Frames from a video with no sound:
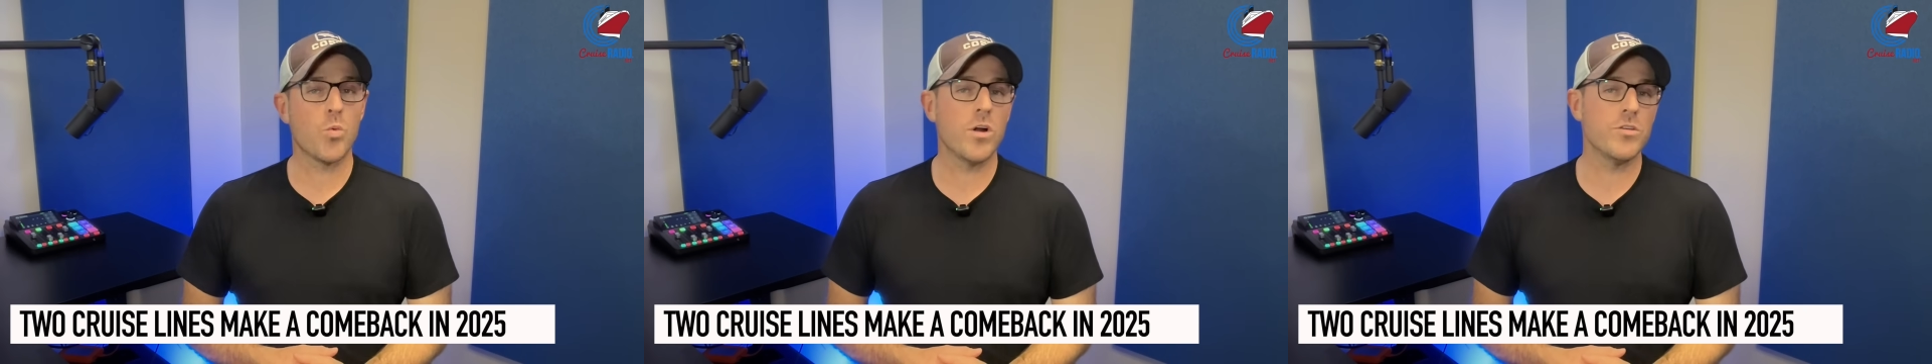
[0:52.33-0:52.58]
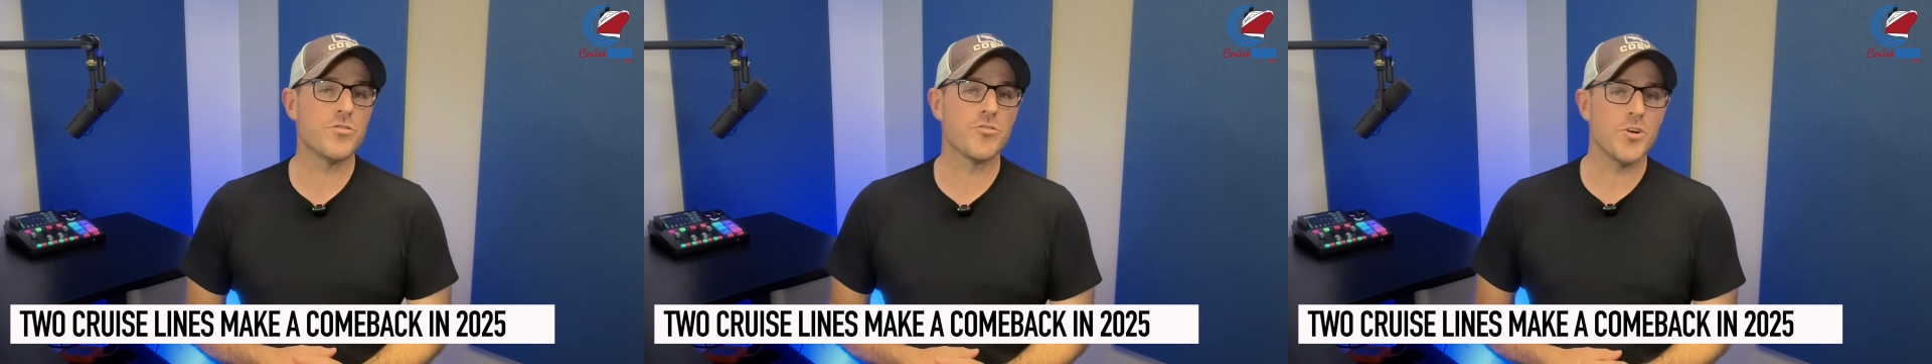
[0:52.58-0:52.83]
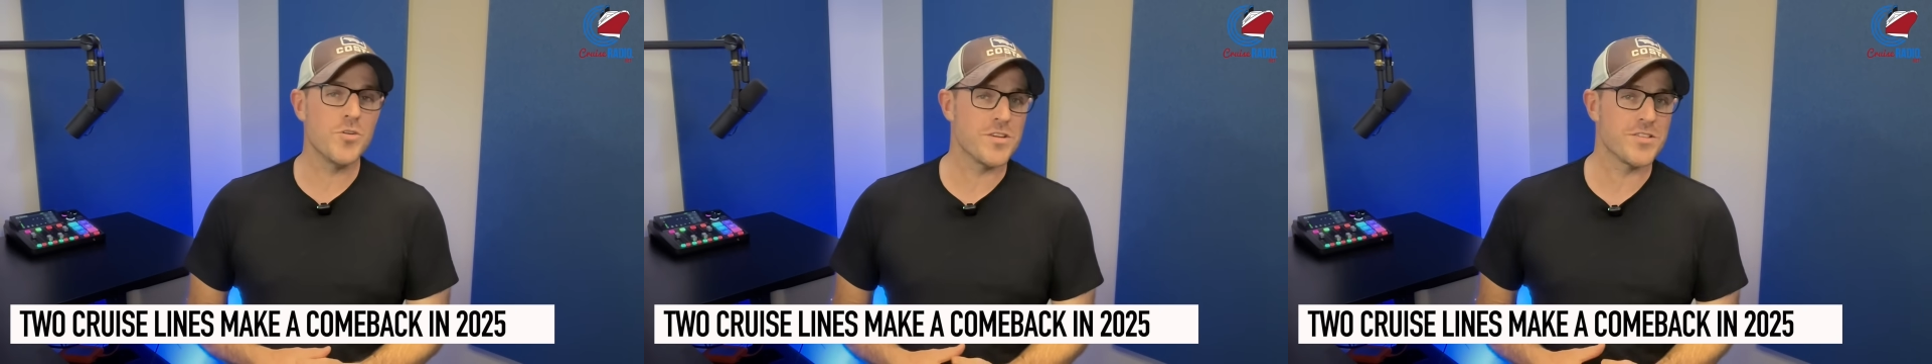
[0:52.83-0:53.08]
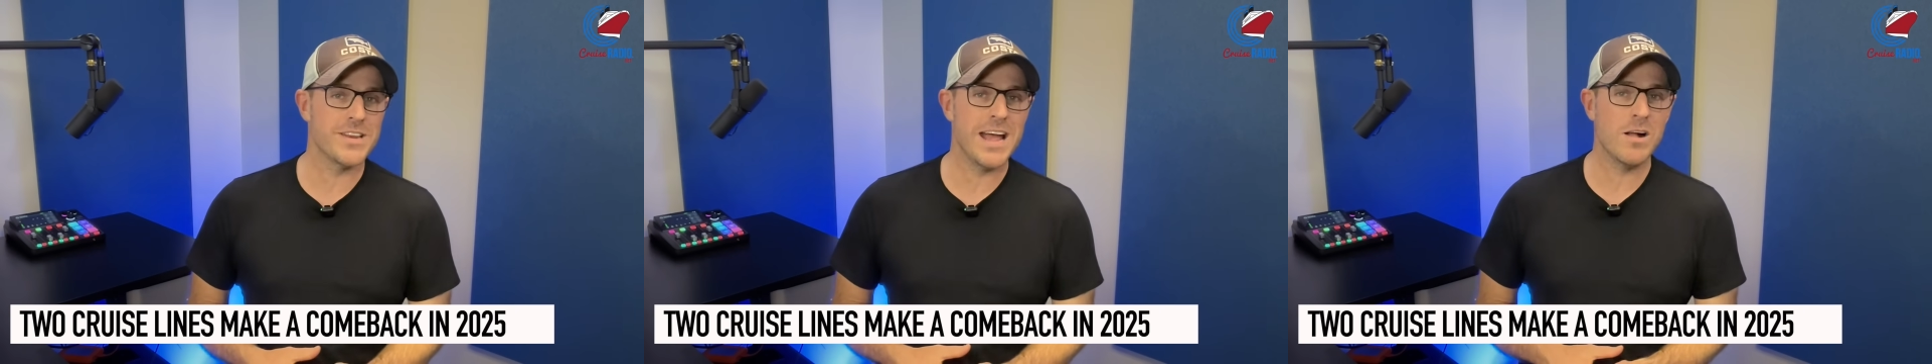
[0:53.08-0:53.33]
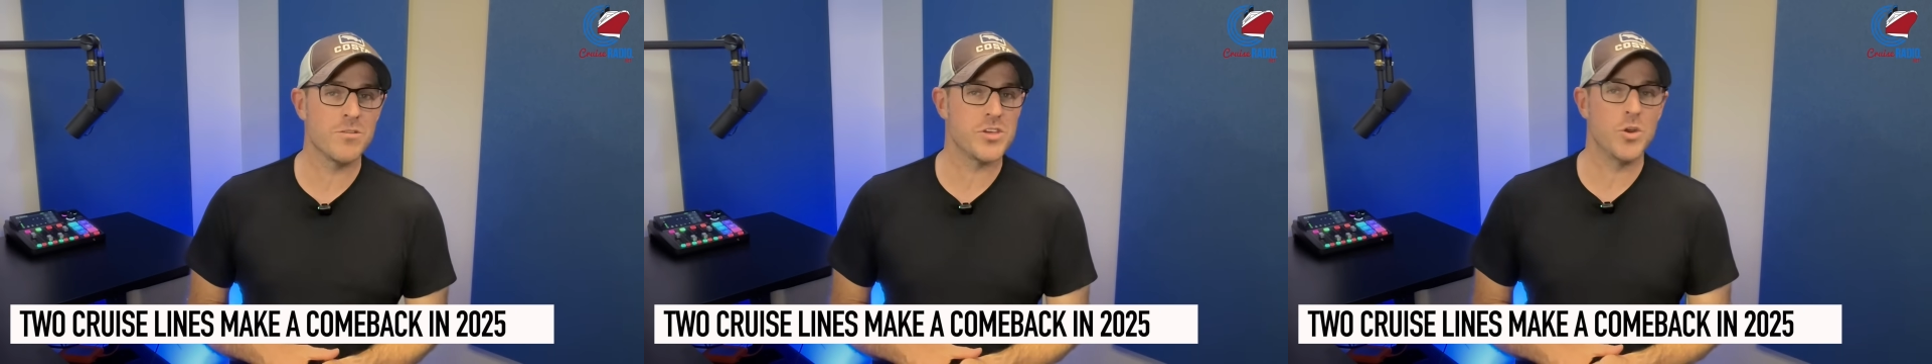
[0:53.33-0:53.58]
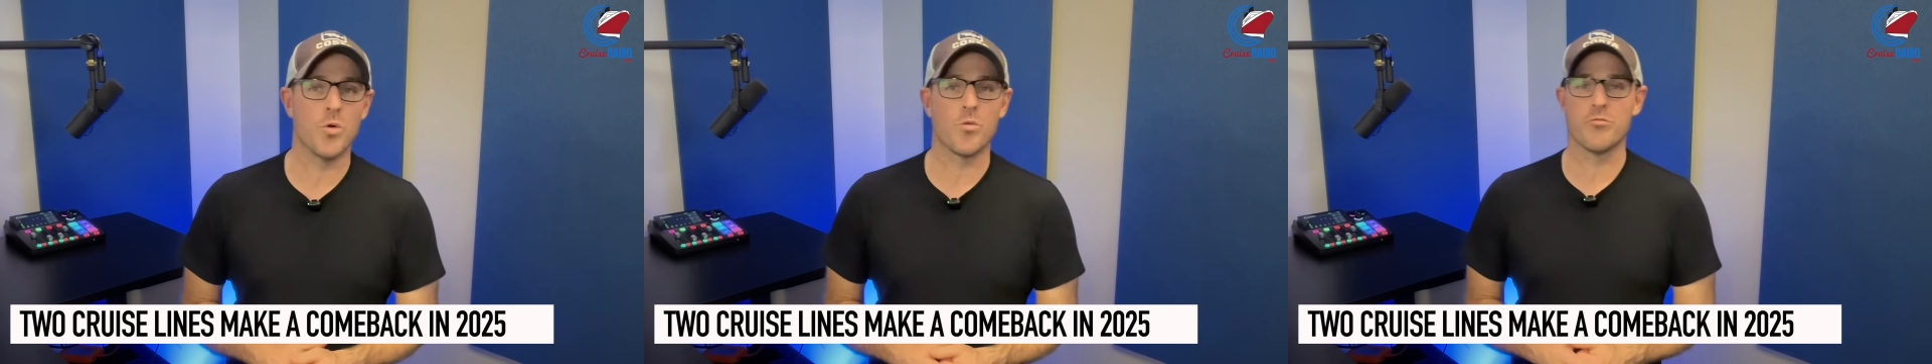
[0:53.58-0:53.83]
World Cruises announced
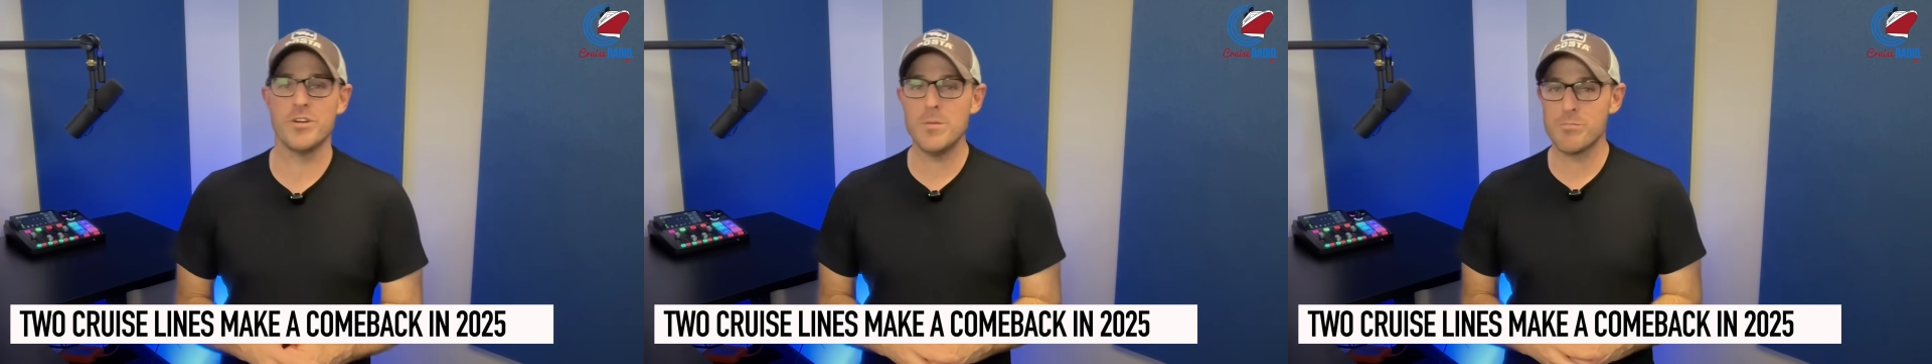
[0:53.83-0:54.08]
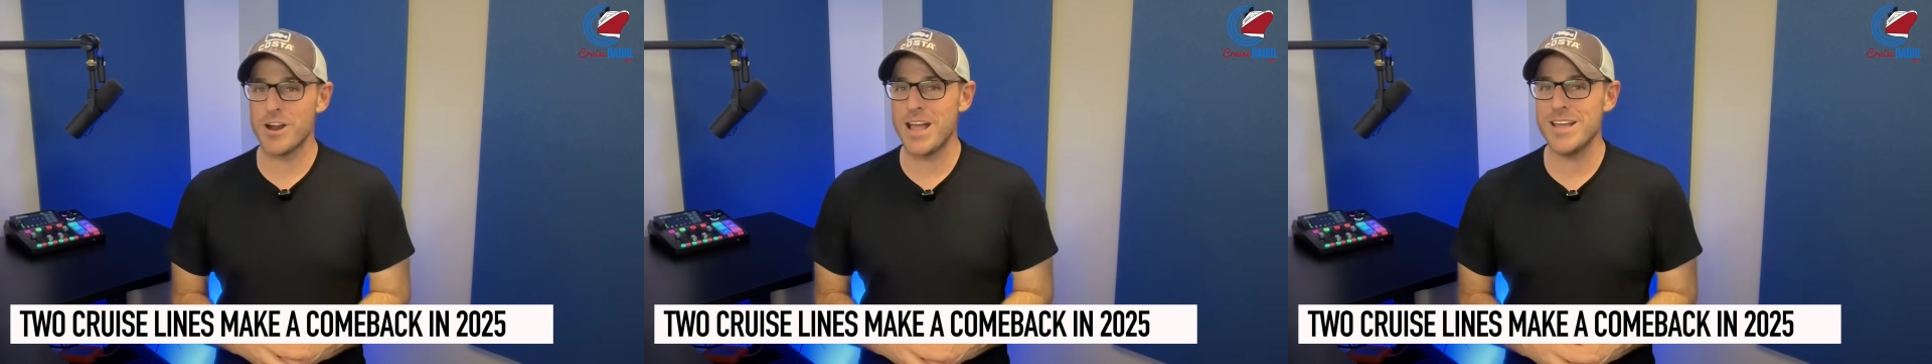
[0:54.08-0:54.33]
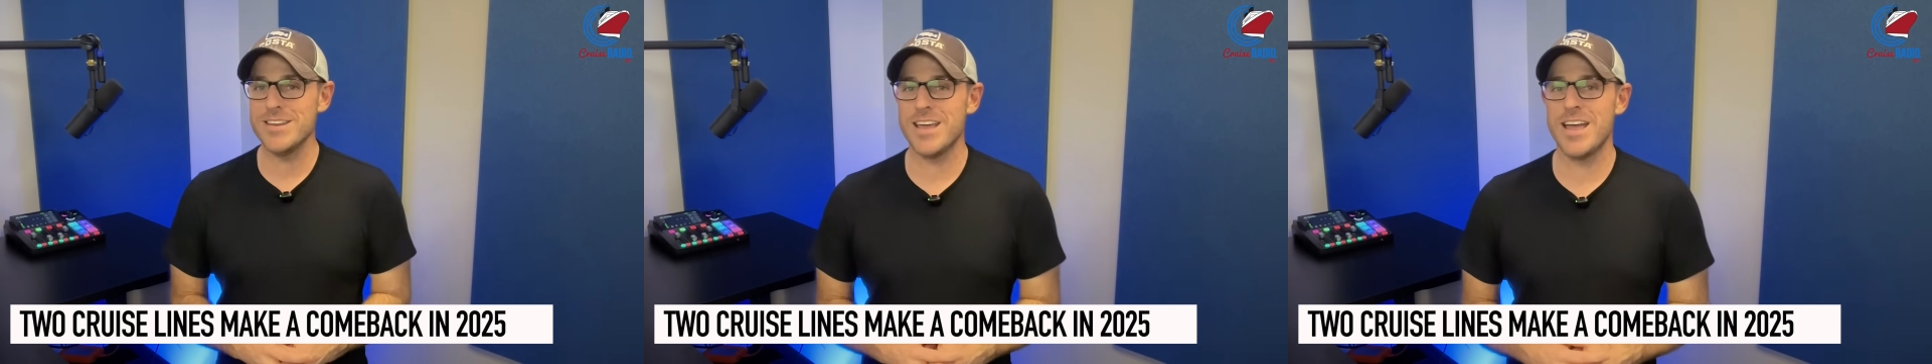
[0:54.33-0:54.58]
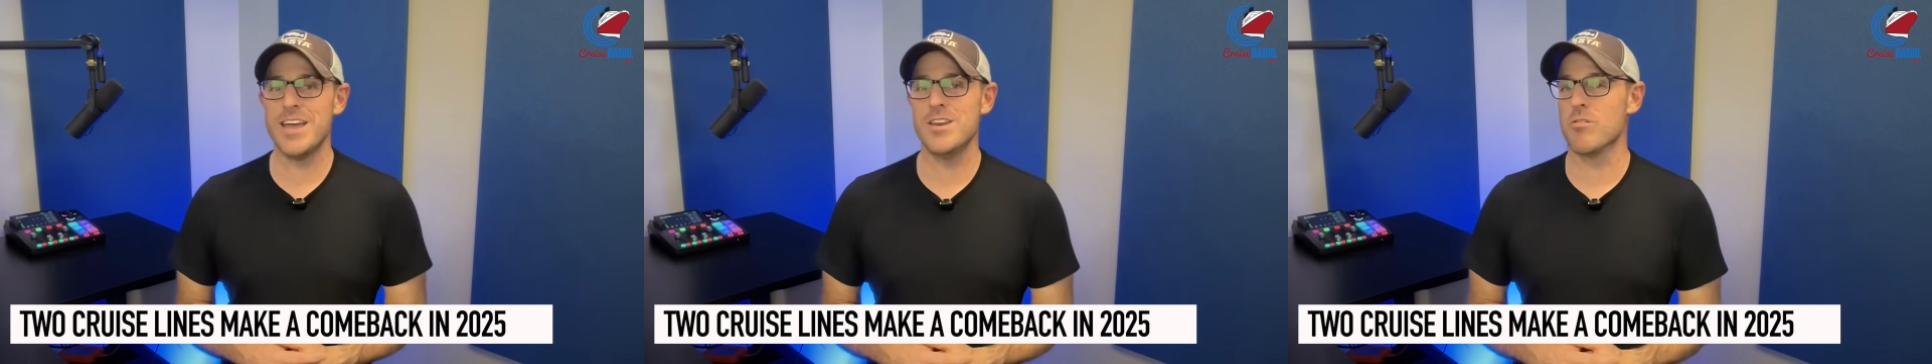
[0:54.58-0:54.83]
it'll rebrand and